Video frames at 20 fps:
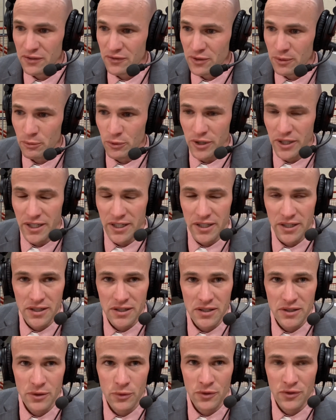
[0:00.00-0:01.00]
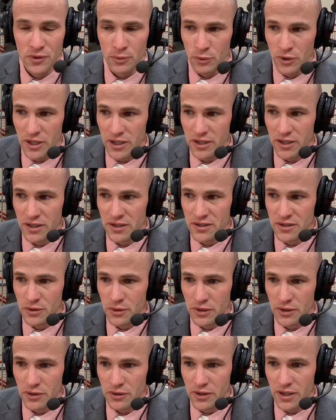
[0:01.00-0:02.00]
From what I hear, he's
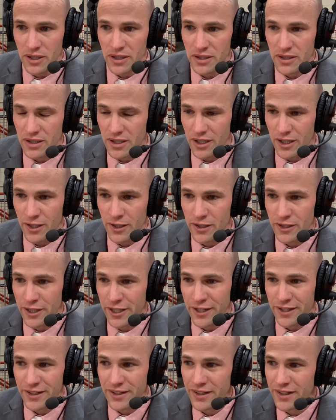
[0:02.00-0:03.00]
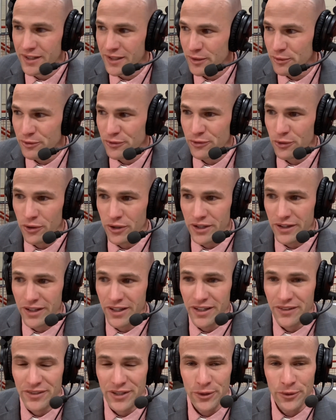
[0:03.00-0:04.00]
doing great. Before he
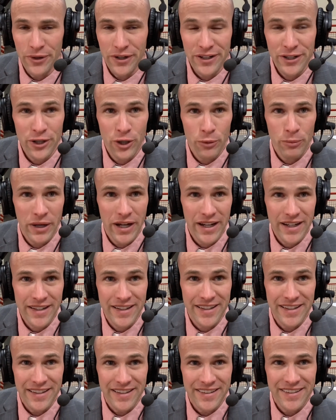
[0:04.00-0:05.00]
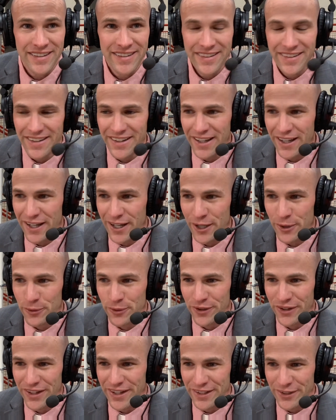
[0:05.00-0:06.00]
left, he wanted to go back in. We're
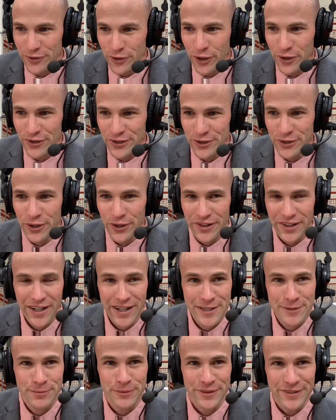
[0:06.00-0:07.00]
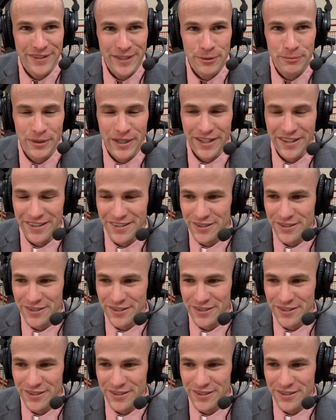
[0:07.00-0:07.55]
like, no, you go to the hospital and get better.